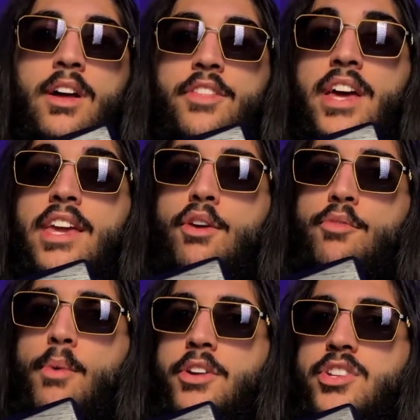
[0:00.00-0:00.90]
Thank you for
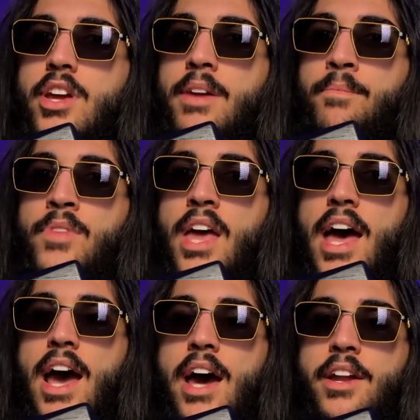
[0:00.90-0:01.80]
watching,
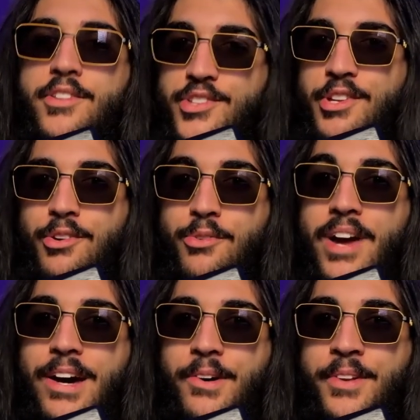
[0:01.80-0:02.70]
and I'll see you
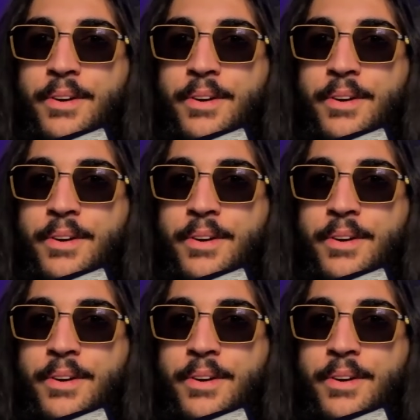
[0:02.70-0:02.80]
around.